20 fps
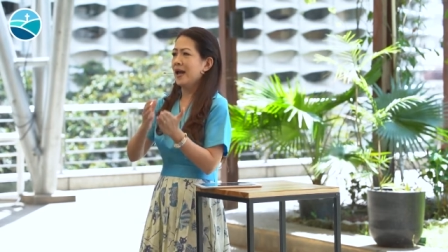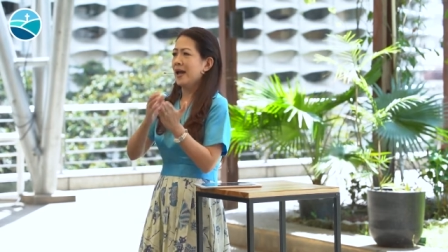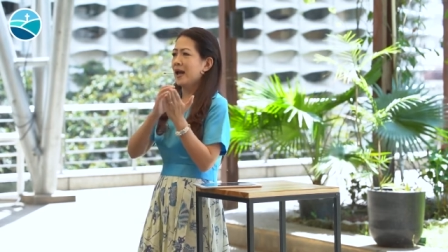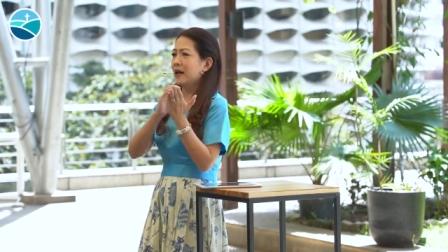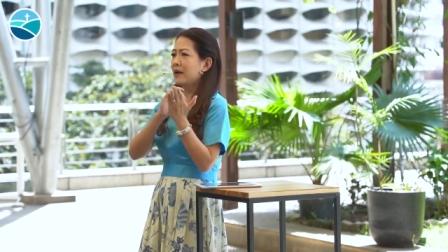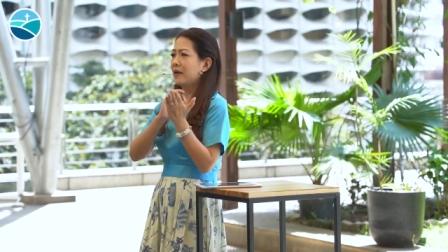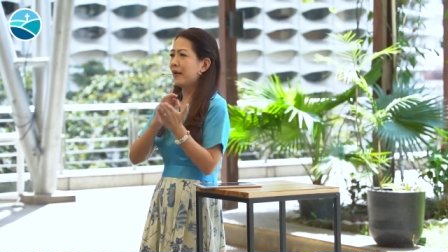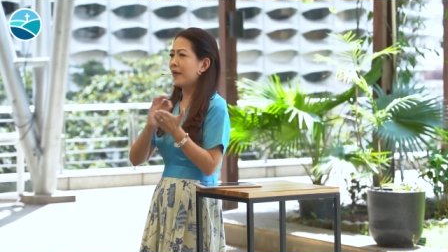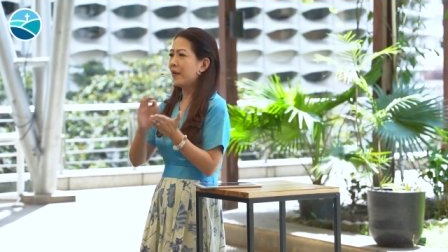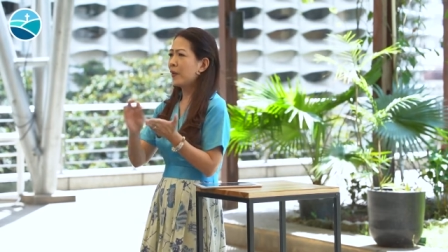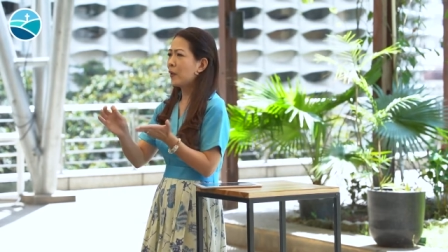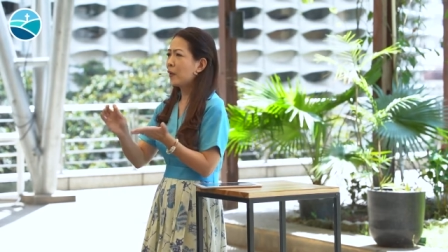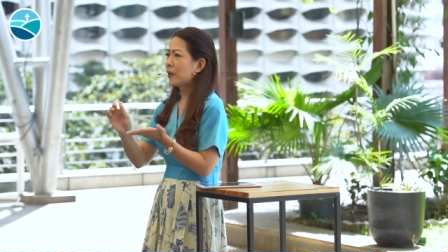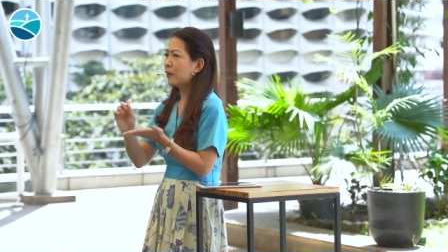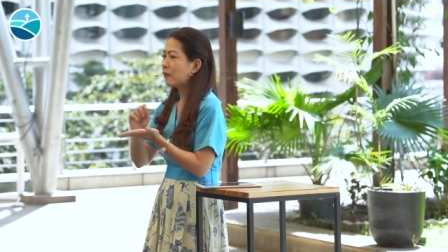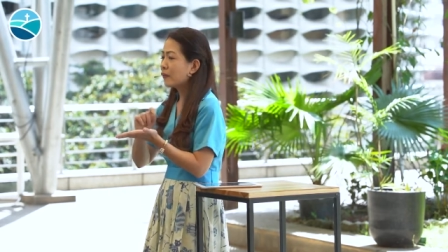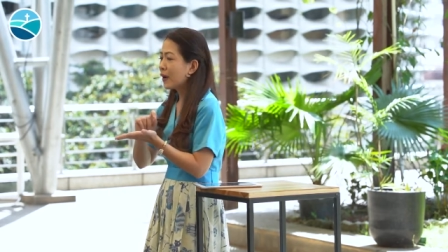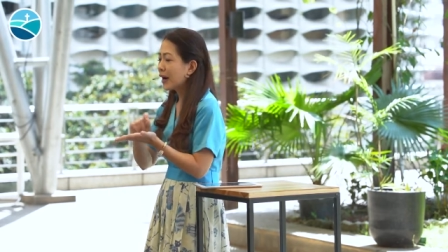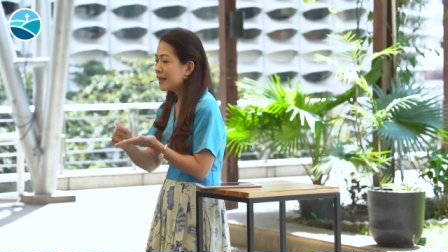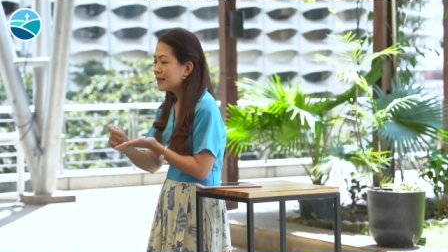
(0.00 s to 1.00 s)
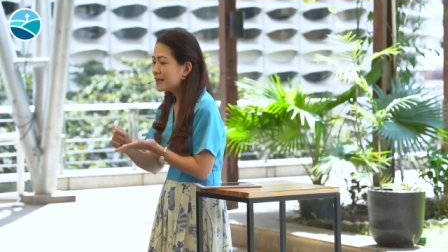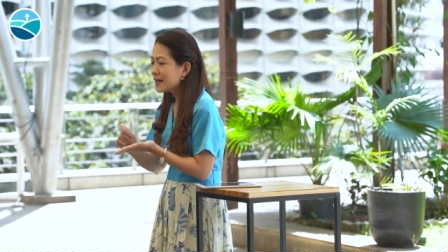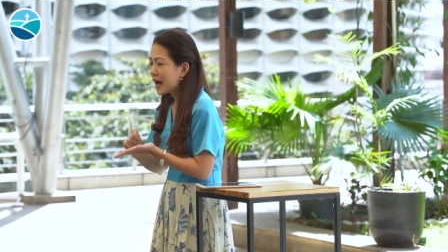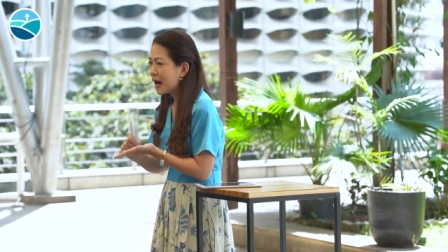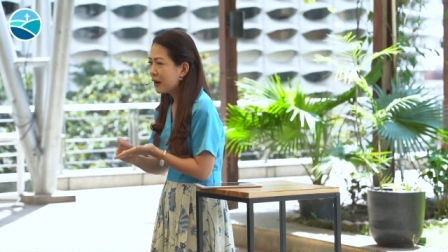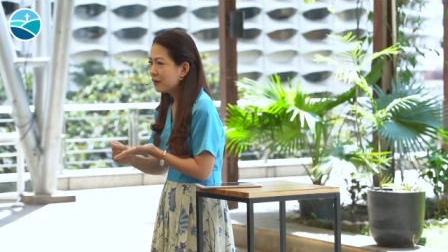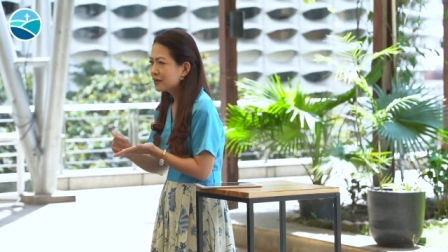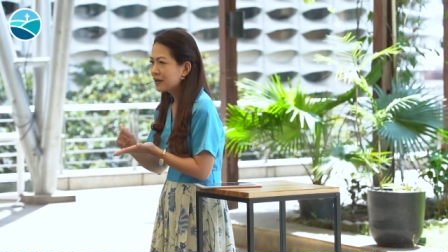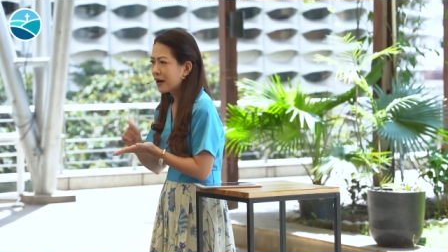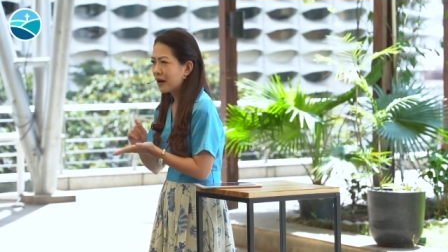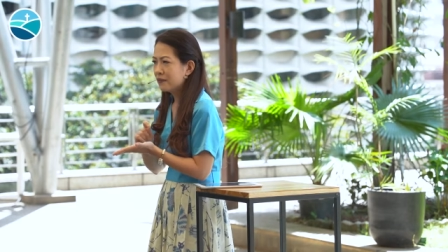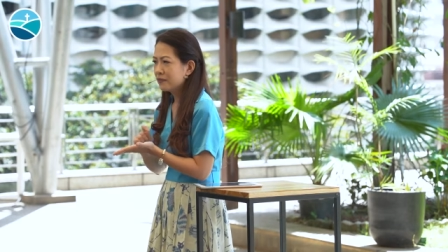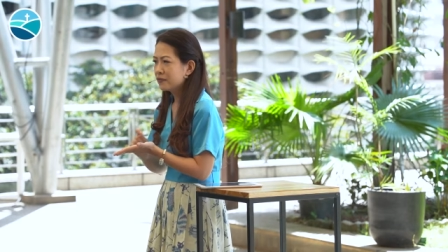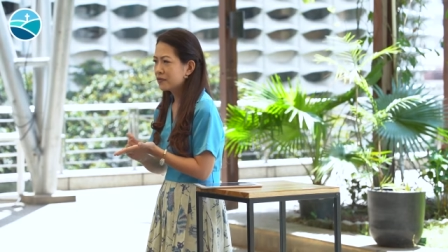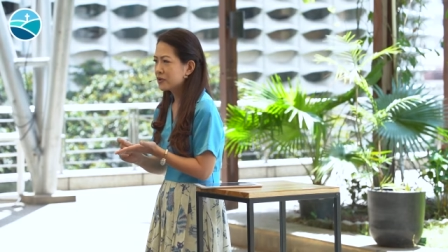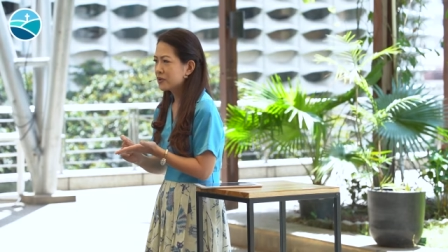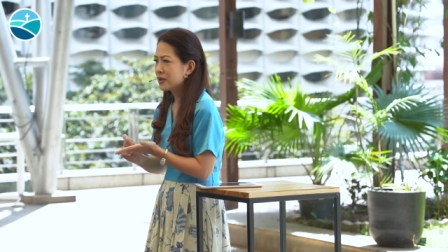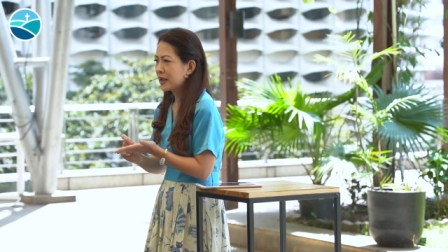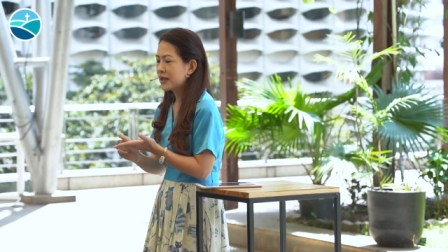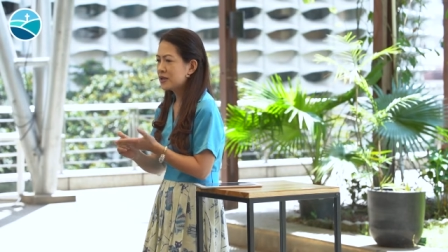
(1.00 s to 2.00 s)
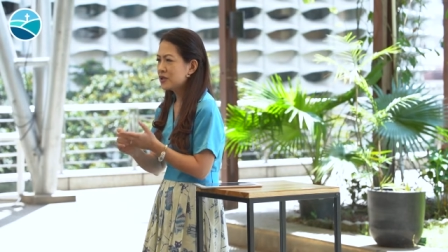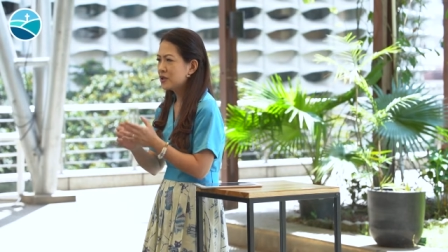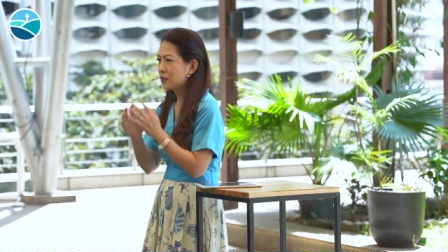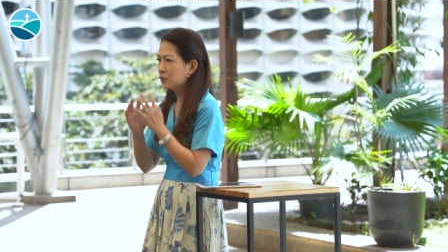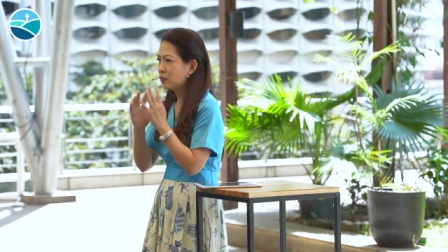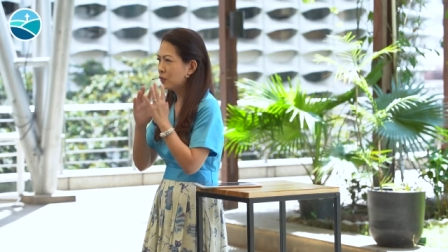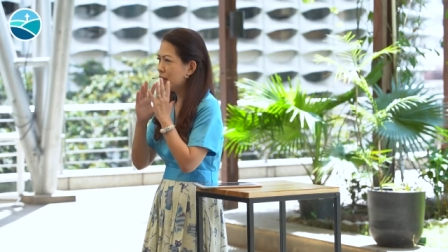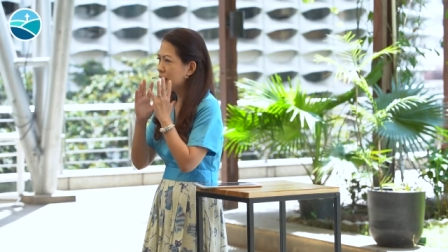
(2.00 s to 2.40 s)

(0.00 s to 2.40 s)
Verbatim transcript: and I write down conversation.